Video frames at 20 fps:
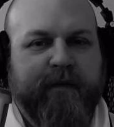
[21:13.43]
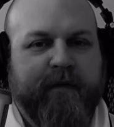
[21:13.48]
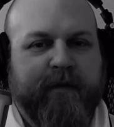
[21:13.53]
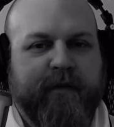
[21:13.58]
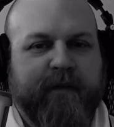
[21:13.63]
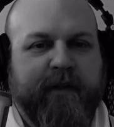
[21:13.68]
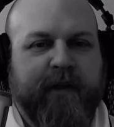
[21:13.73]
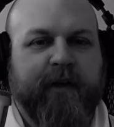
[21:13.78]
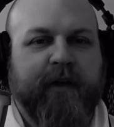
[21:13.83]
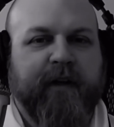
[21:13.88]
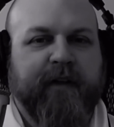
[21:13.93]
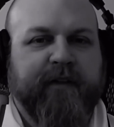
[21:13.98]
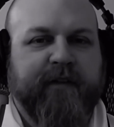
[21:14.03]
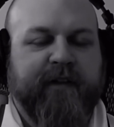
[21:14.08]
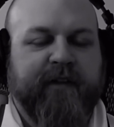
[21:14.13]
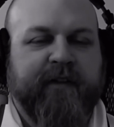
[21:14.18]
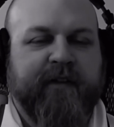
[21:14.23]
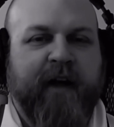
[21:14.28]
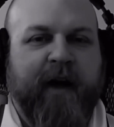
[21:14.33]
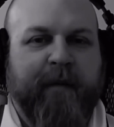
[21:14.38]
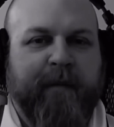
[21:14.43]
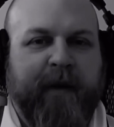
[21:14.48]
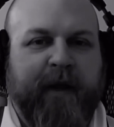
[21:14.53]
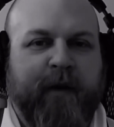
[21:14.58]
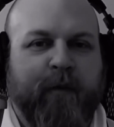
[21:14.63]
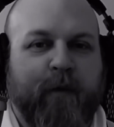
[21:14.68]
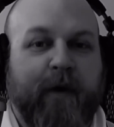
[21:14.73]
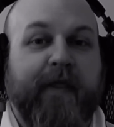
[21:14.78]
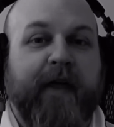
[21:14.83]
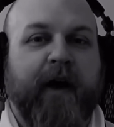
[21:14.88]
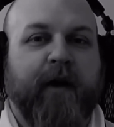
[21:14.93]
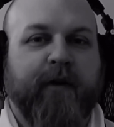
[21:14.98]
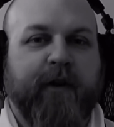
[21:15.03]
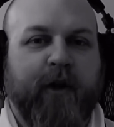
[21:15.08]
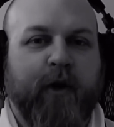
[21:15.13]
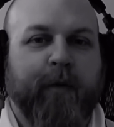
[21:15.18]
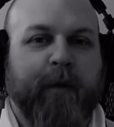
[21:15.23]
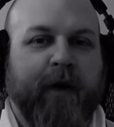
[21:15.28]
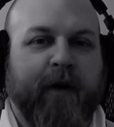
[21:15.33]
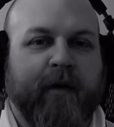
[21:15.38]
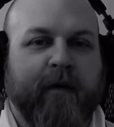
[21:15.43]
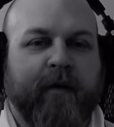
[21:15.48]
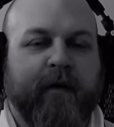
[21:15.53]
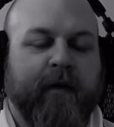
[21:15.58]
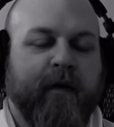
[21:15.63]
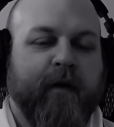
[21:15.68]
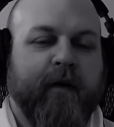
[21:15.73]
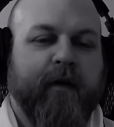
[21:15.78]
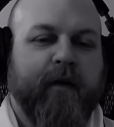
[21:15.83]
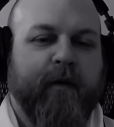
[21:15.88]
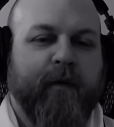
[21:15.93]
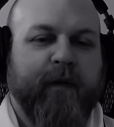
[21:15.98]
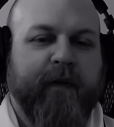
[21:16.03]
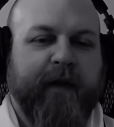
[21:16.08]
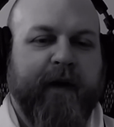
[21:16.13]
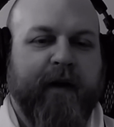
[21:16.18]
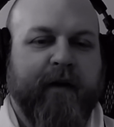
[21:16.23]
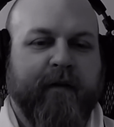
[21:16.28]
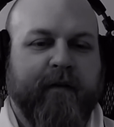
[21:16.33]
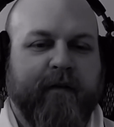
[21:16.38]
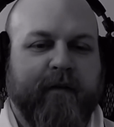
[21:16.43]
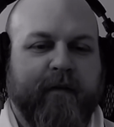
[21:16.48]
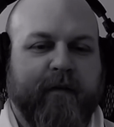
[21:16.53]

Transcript: Serious does not mean without humor, without